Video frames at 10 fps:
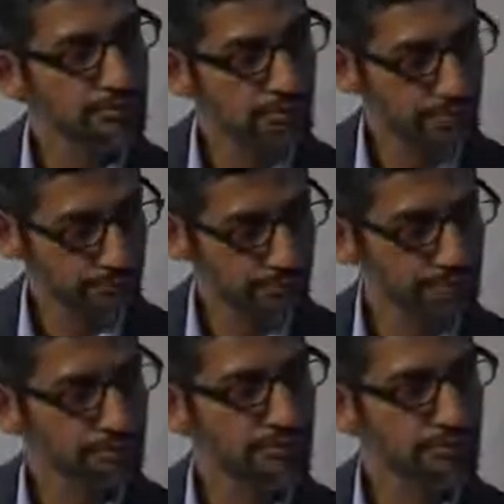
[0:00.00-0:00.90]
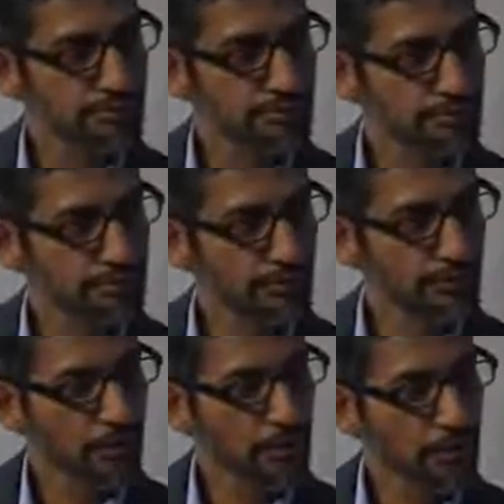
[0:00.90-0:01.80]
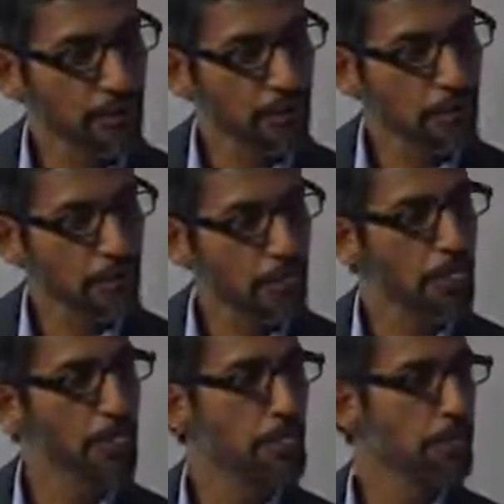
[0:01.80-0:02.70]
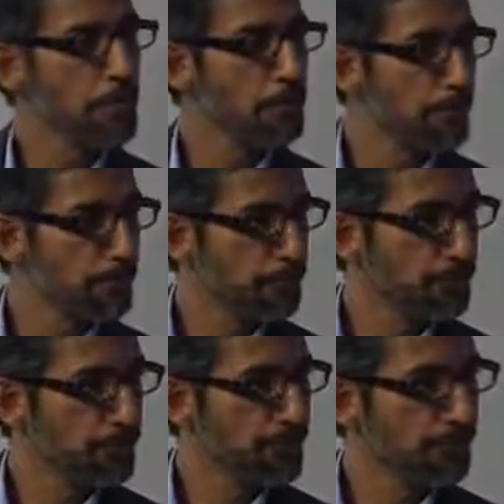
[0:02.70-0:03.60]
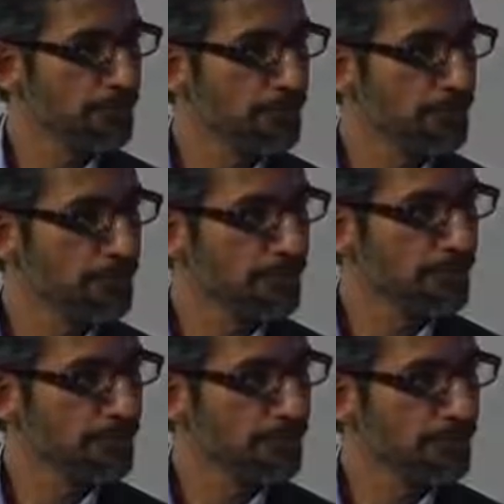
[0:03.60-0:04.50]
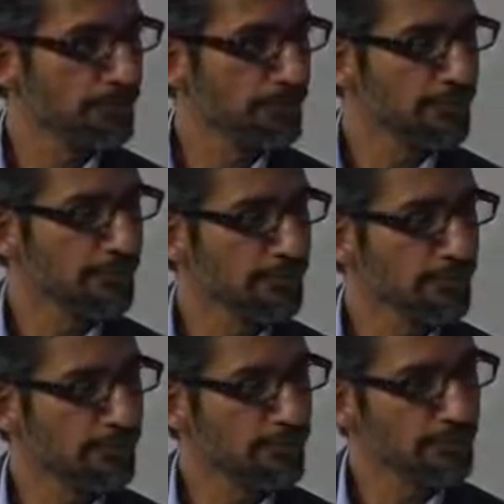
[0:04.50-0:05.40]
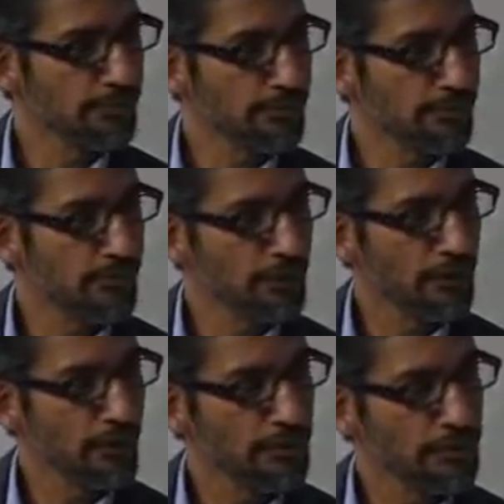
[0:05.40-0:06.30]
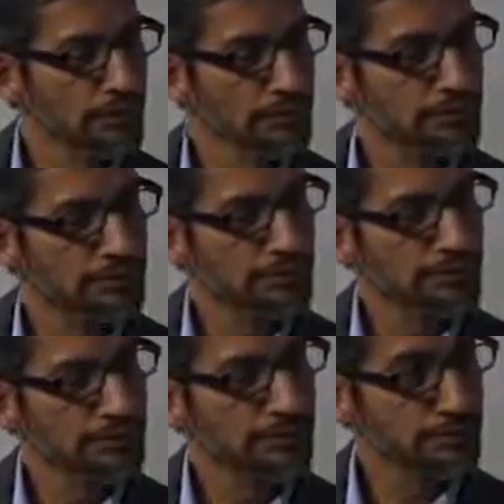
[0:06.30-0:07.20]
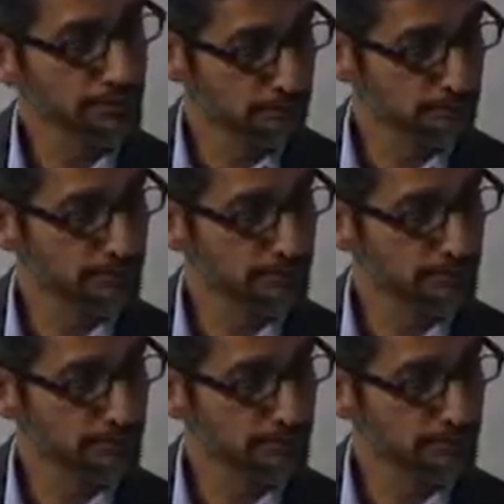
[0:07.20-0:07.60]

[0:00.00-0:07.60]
of it." That was, of course, in response to concerns about Google's